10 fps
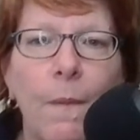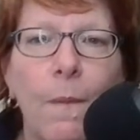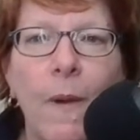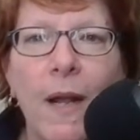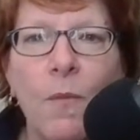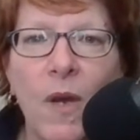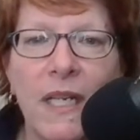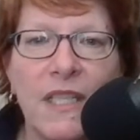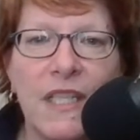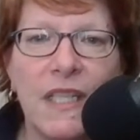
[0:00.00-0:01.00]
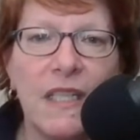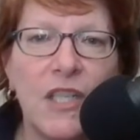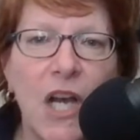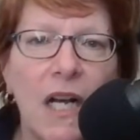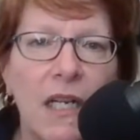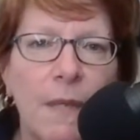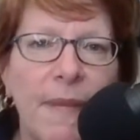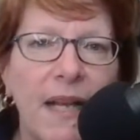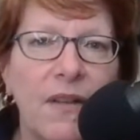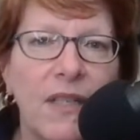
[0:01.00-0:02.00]
what I wanted to talk
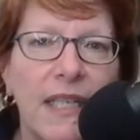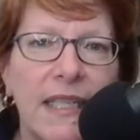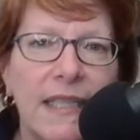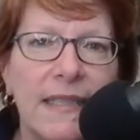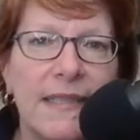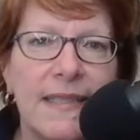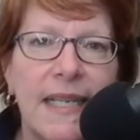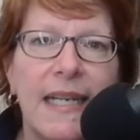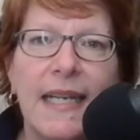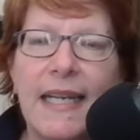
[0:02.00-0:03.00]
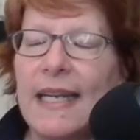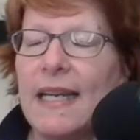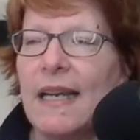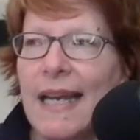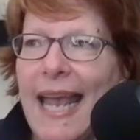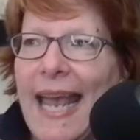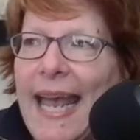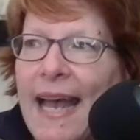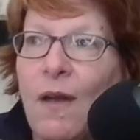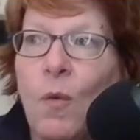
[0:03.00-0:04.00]
about is
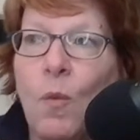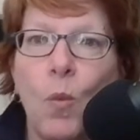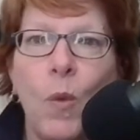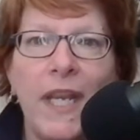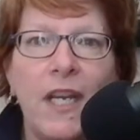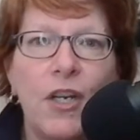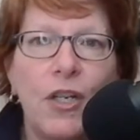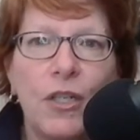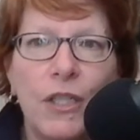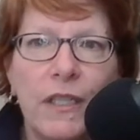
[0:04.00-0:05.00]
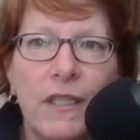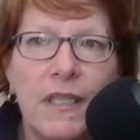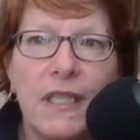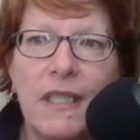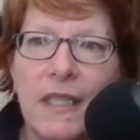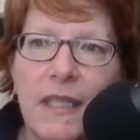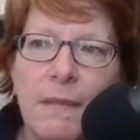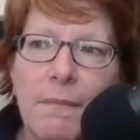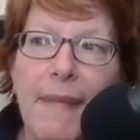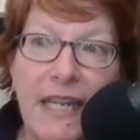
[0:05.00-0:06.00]
how we could
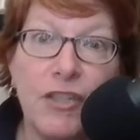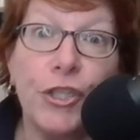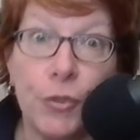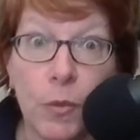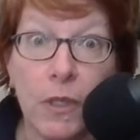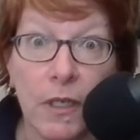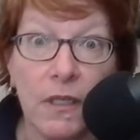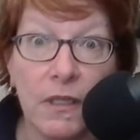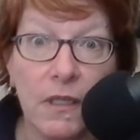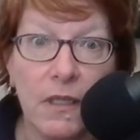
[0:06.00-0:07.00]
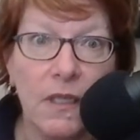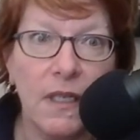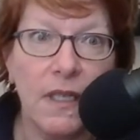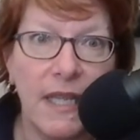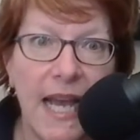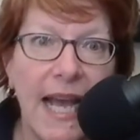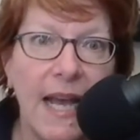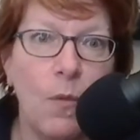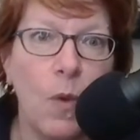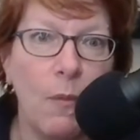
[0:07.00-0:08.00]
make sure
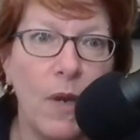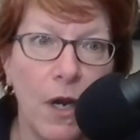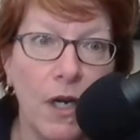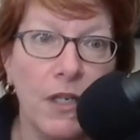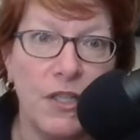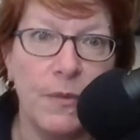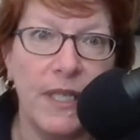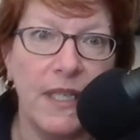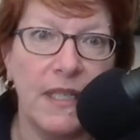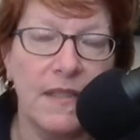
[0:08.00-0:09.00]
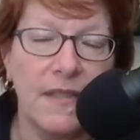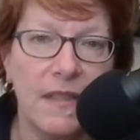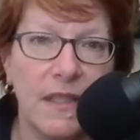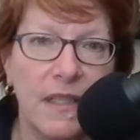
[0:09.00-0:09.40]
that when we are doing this,